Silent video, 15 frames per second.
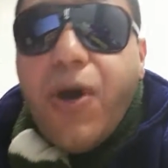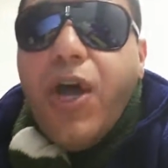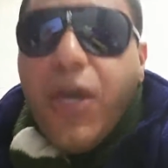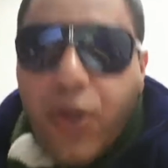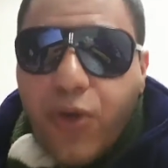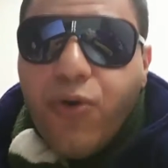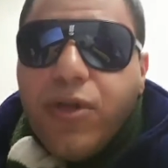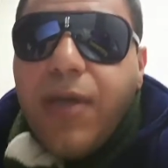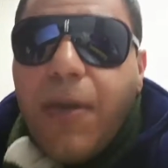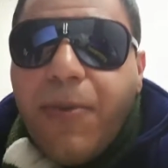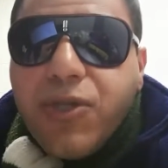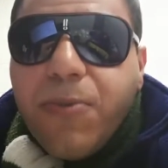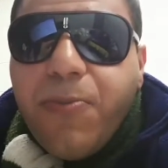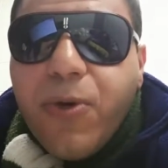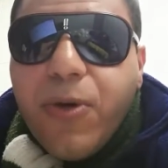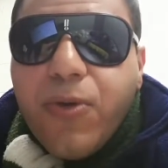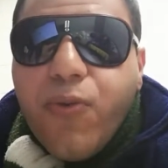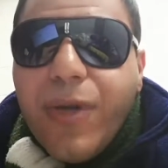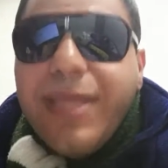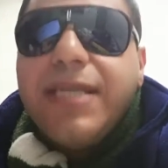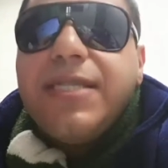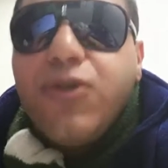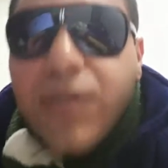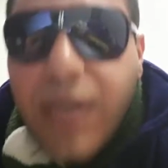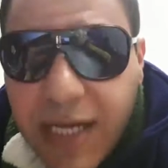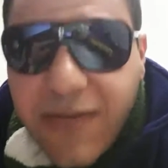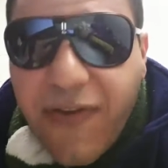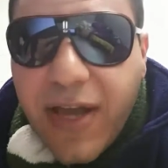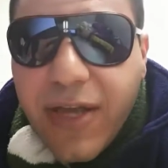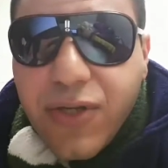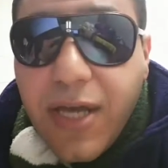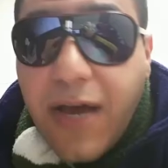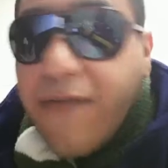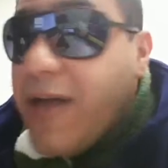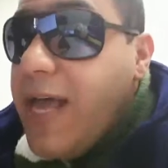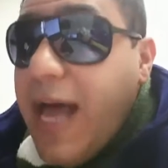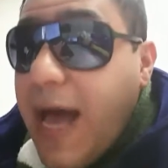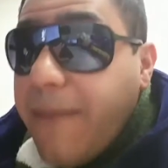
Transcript: The most important one is you satisfy yourself.